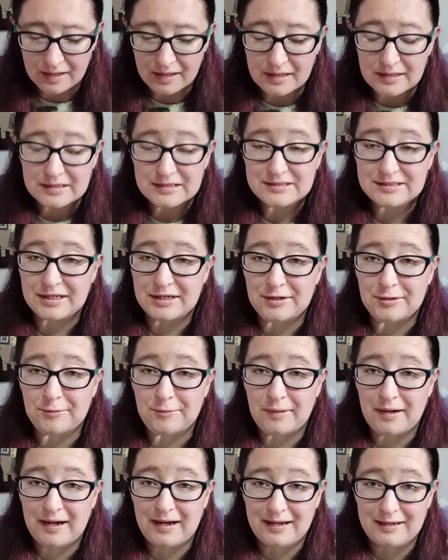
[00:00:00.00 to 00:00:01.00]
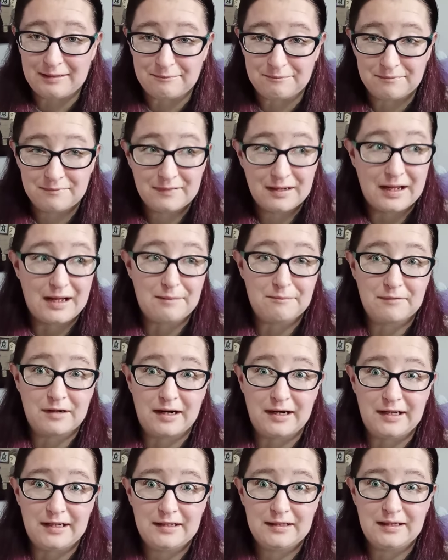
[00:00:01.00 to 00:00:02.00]
So, um, I'm
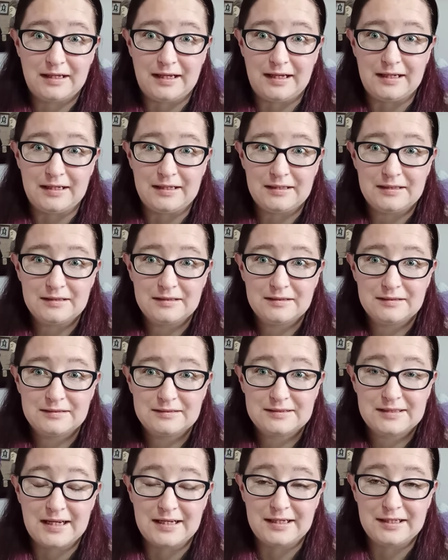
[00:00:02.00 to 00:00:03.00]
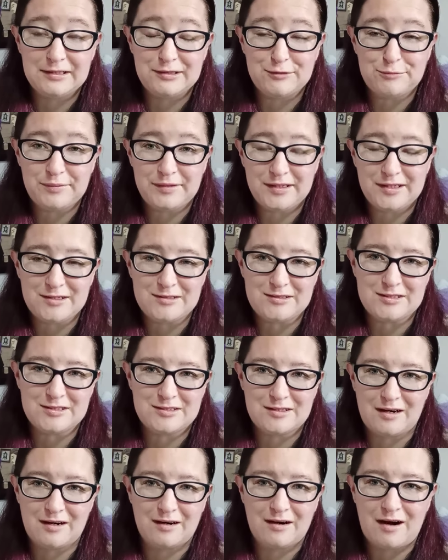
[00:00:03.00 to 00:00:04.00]
writing a Teddy Lupin goes
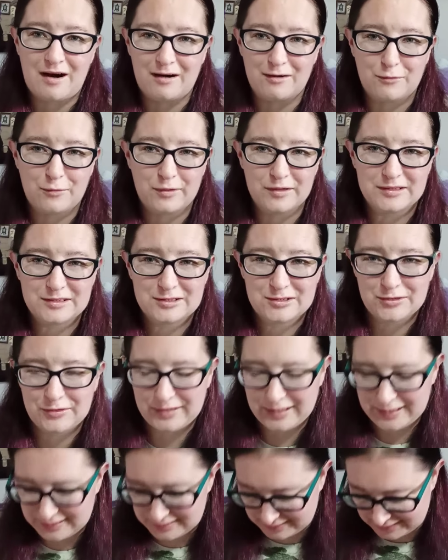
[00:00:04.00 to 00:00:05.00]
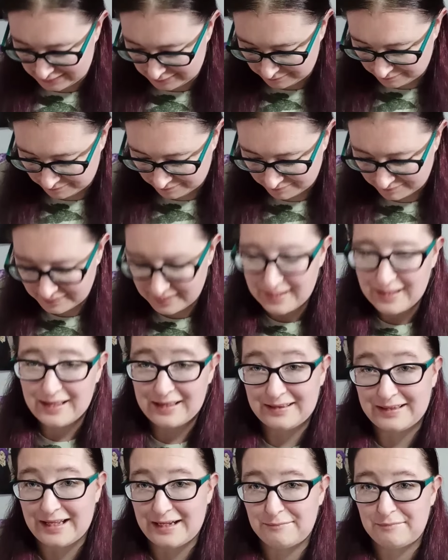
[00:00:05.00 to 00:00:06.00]
to Hogwarts story. So,
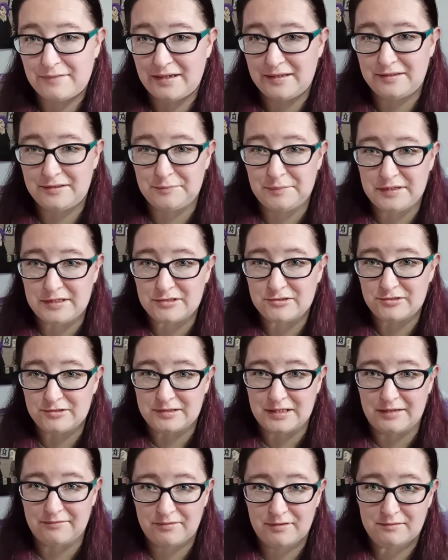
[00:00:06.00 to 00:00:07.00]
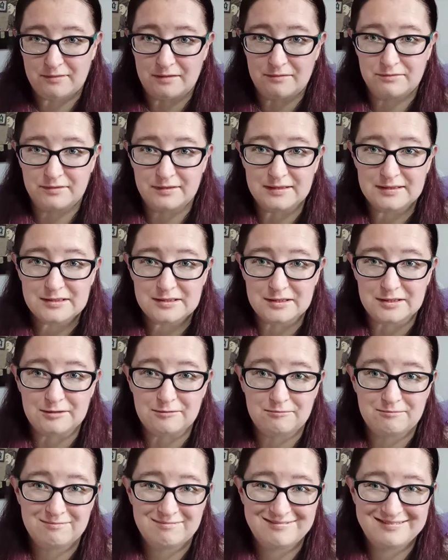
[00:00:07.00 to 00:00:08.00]
I might be using that for reference. So,
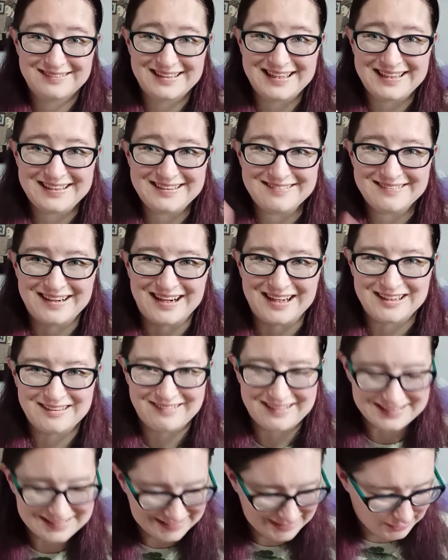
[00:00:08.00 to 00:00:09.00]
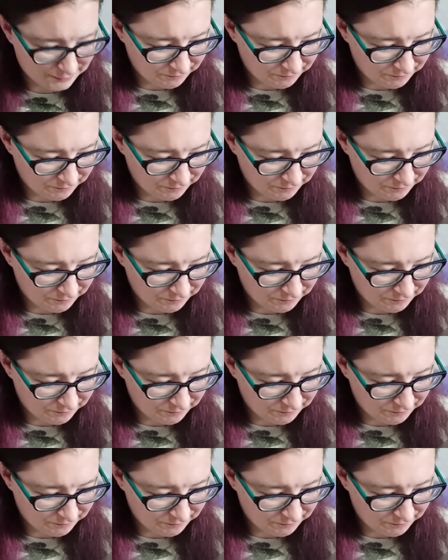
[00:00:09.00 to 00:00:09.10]
thank you, Conquest.